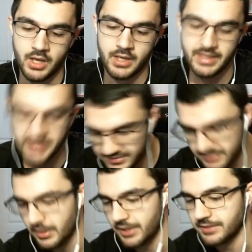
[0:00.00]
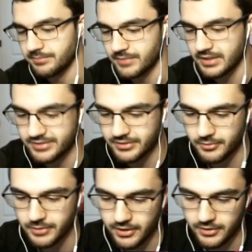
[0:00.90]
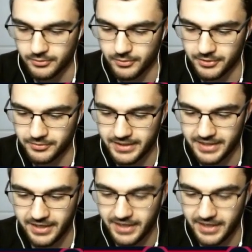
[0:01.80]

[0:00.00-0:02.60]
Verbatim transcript: Easy money. Let's see where we are in the world right now.